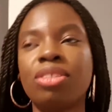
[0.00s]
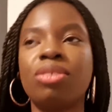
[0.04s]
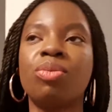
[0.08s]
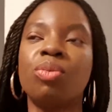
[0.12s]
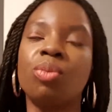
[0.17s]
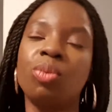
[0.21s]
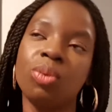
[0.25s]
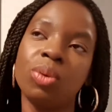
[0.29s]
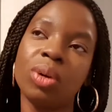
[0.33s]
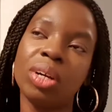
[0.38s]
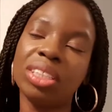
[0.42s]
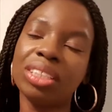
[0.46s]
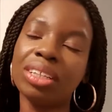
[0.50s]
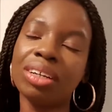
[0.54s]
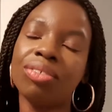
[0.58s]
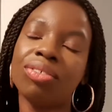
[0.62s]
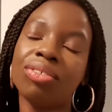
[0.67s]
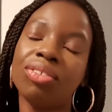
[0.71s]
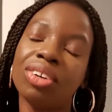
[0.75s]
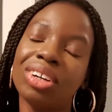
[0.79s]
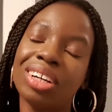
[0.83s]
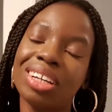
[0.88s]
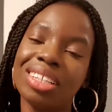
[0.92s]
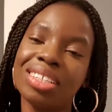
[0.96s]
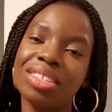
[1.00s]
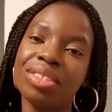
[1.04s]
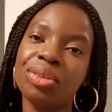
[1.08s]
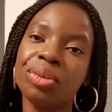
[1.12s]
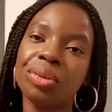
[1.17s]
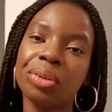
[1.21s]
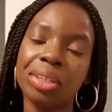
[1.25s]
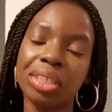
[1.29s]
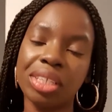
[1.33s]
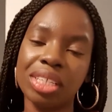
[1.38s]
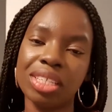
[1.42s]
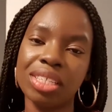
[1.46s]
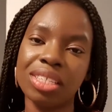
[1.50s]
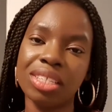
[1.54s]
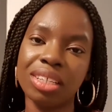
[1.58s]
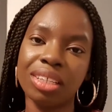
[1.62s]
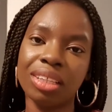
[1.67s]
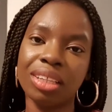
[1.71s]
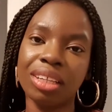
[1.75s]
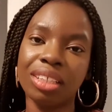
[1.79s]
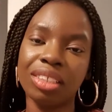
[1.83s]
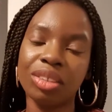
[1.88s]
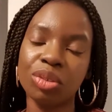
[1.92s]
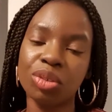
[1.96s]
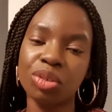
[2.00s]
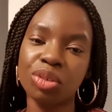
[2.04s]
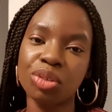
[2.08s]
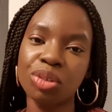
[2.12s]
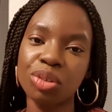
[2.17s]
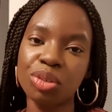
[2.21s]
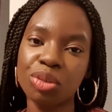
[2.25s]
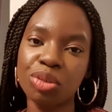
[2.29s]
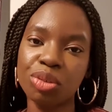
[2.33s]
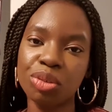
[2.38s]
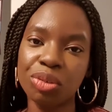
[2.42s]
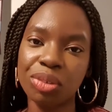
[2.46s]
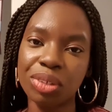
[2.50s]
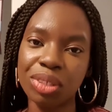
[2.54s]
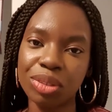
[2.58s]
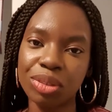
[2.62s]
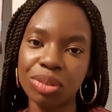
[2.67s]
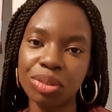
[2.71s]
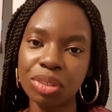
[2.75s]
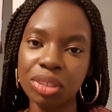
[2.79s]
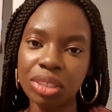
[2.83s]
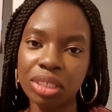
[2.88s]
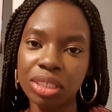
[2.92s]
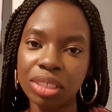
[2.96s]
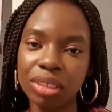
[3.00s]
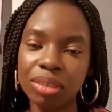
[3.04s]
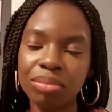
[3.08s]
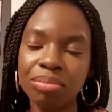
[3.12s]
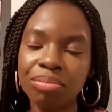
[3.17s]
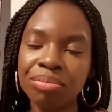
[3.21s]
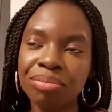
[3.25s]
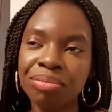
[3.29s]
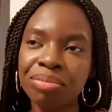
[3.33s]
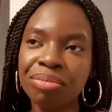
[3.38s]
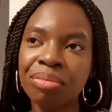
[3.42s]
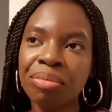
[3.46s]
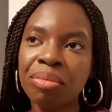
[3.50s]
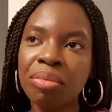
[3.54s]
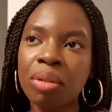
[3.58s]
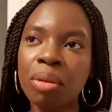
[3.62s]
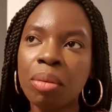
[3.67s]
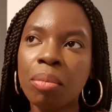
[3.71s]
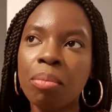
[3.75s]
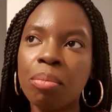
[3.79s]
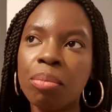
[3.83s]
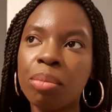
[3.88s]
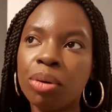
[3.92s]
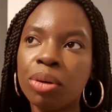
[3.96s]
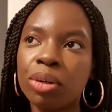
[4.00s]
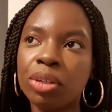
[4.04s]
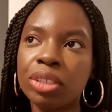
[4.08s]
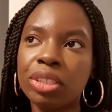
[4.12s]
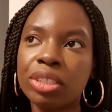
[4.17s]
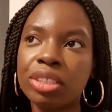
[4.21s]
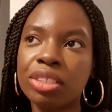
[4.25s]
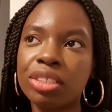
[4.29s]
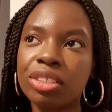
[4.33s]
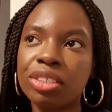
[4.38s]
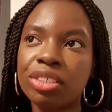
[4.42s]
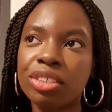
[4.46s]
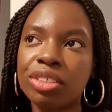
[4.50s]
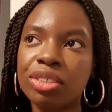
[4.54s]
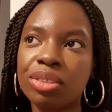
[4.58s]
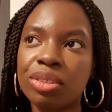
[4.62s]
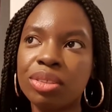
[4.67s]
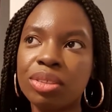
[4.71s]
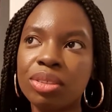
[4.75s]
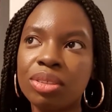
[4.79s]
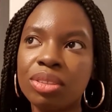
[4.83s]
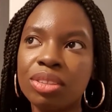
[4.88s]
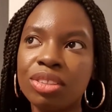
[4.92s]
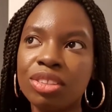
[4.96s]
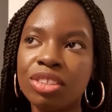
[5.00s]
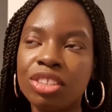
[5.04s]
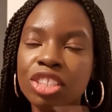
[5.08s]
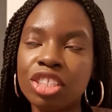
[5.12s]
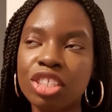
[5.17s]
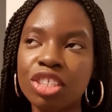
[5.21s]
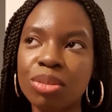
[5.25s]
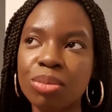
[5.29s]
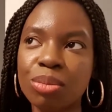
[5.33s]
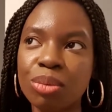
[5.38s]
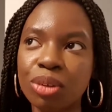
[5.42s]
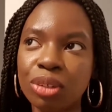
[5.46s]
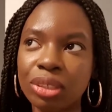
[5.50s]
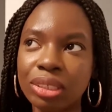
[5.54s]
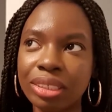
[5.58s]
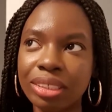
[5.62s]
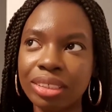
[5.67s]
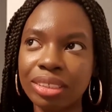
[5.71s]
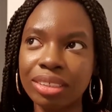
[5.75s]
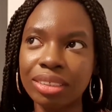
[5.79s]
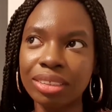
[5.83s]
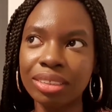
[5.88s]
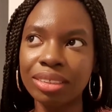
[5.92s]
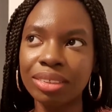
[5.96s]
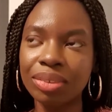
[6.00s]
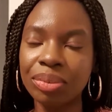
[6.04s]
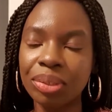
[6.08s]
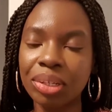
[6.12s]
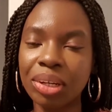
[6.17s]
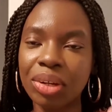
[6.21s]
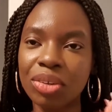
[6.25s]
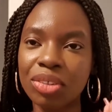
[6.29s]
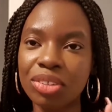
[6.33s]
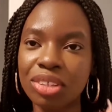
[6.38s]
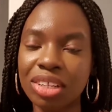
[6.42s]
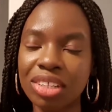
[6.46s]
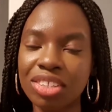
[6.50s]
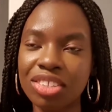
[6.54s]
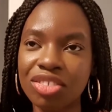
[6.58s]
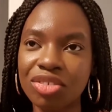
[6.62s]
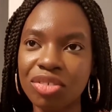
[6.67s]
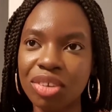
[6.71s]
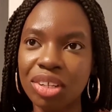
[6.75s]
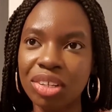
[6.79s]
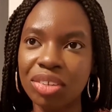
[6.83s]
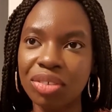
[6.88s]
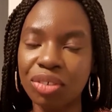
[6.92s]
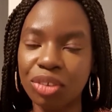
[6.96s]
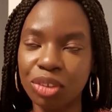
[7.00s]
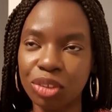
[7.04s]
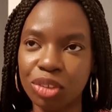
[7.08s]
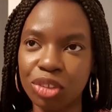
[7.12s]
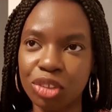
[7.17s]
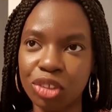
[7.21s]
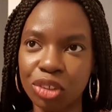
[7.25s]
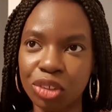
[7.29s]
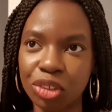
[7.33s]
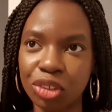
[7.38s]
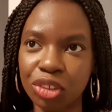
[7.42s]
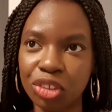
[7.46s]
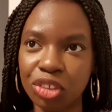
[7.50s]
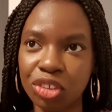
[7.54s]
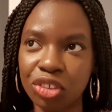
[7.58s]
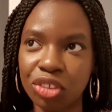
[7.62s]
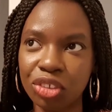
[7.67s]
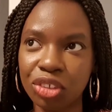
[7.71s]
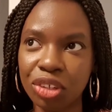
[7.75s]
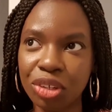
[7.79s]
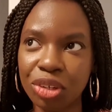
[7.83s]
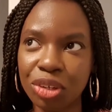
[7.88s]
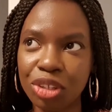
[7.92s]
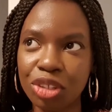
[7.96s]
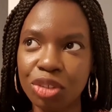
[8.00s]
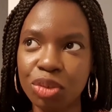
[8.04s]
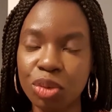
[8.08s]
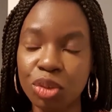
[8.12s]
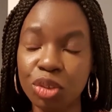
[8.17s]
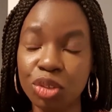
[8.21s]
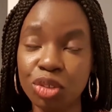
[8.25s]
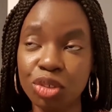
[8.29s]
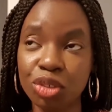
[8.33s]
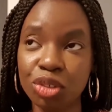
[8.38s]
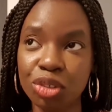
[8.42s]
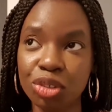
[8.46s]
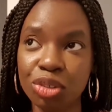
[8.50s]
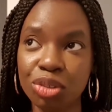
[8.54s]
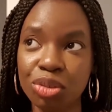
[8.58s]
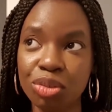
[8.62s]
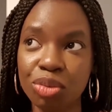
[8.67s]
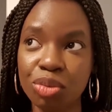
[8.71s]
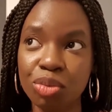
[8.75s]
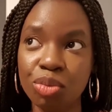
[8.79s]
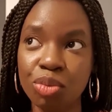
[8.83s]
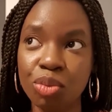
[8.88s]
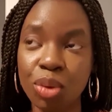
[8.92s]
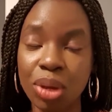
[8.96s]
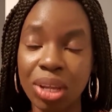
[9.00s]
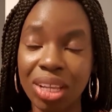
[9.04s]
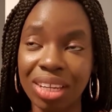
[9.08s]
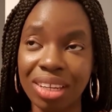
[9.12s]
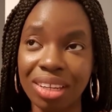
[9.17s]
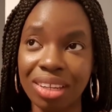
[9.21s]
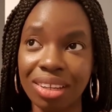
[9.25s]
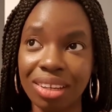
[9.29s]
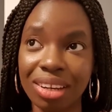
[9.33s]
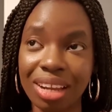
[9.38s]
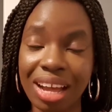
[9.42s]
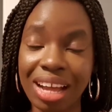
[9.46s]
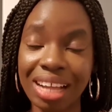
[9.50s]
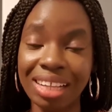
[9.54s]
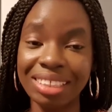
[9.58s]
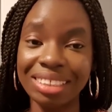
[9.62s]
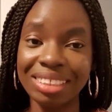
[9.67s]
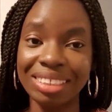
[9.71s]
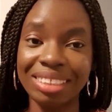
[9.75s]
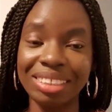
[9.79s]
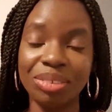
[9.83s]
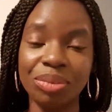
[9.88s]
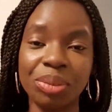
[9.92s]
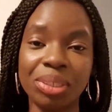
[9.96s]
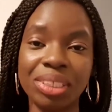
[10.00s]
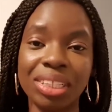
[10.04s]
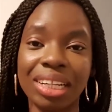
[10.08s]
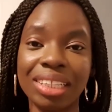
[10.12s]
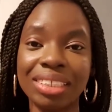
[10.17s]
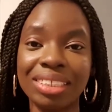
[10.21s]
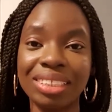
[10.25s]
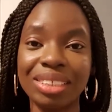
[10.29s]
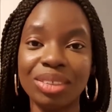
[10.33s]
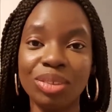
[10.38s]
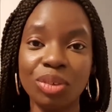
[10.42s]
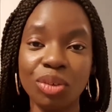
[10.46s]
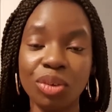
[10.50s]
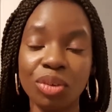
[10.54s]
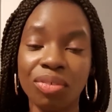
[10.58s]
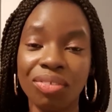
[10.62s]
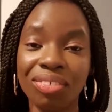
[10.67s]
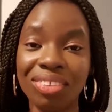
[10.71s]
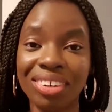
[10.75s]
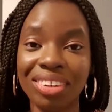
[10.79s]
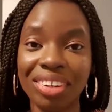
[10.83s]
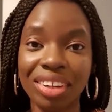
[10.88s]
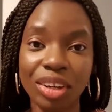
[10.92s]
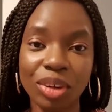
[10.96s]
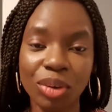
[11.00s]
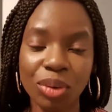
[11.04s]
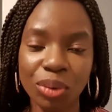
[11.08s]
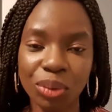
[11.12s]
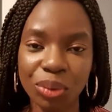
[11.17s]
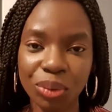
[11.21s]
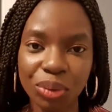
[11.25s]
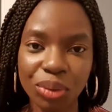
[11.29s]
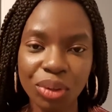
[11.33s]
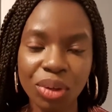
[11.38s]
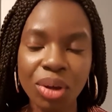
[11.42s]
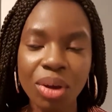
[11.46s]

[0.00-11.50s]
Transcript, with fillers: weather forecast already said that it was going to rain today, but this morning when I was getting ready for church, it was not raining and the weather didn't look very cold.